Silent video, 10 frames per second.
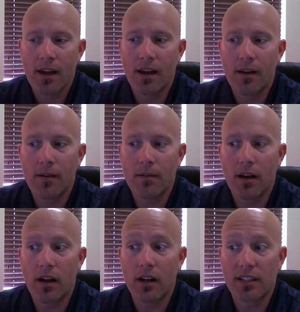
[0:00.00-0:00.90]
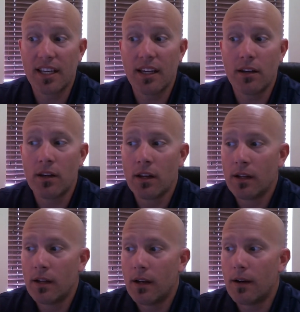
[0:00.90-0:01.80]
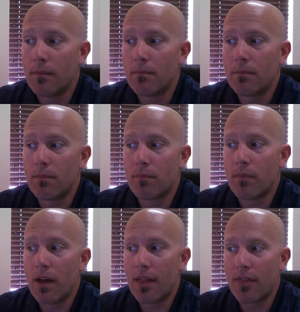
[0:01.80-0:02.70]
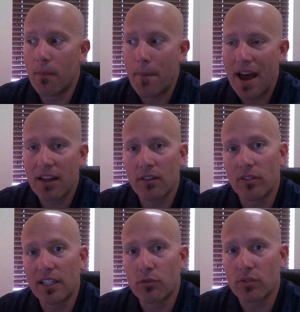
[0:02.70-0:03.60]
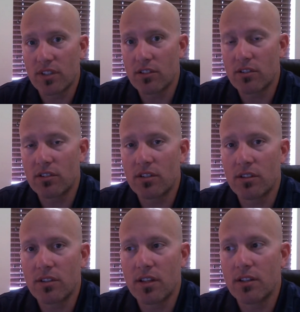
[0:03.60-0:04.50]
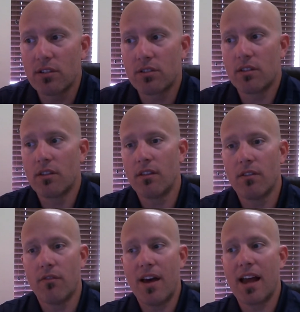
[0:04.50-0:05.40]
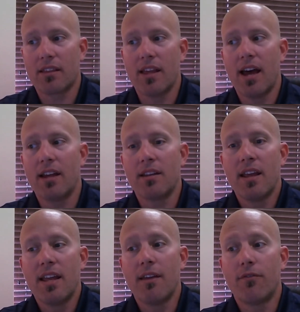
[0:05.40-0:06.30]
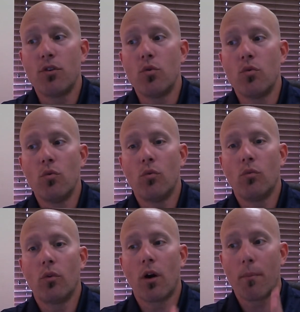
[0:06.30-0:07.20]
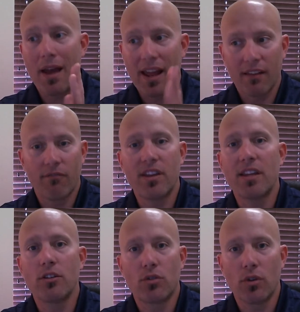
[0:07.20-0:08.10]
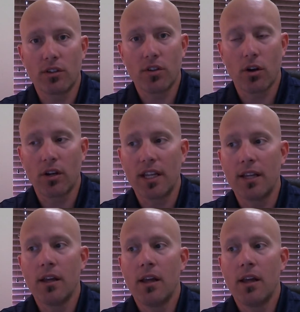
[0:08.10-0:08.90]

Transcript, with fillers: uh, again, um, the path of least resistance is, is the fact that if you are paying fees to an attorney